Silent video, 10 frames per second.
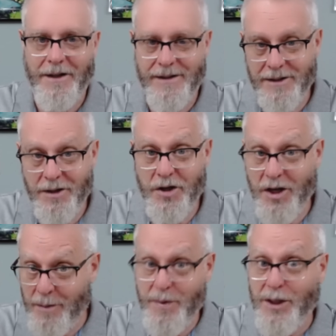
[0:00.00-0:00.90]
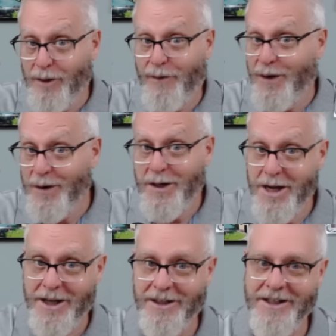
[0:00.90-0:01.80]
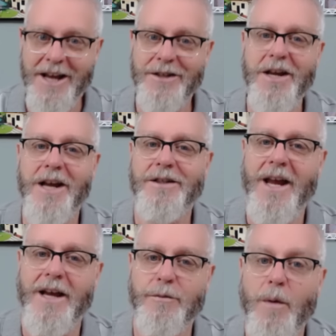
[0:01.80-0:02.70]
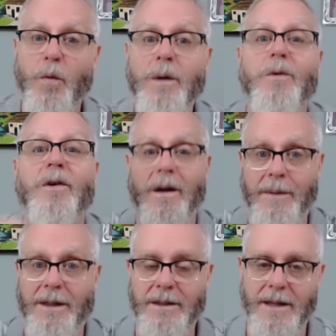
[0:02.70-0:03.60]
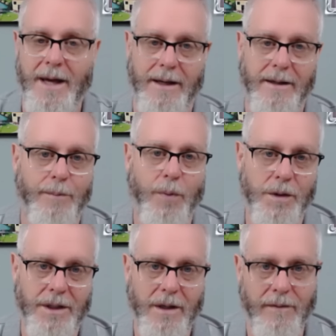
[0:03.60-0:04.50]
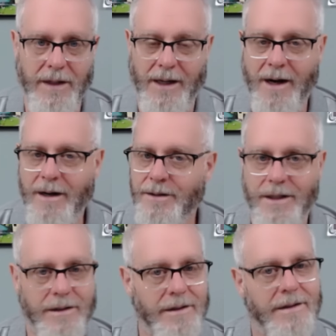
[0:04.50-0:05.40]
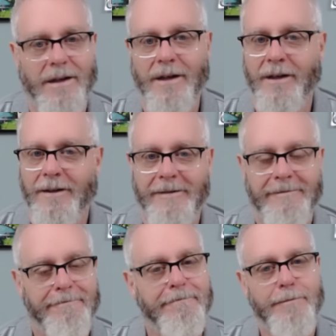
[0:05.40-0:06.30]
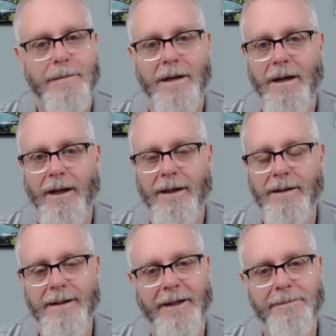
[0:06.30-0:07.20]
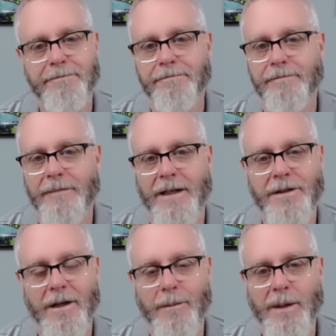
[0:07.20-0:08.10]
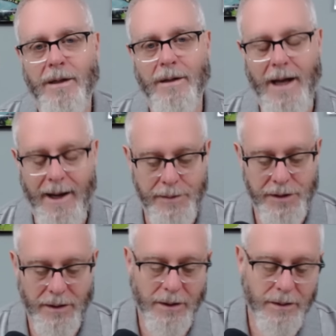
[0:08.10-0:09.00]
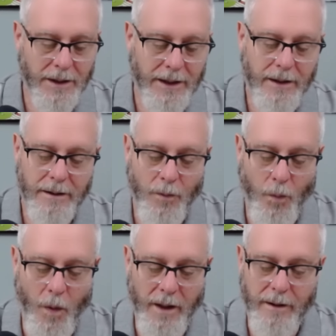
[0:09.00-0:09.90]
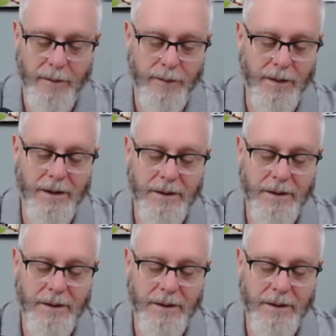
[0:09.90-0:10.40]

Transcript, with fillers: going to be at the very end. Yes, yes, yes. But we will come into that portion of the inheritance. And it's going to be absolutely wonderful.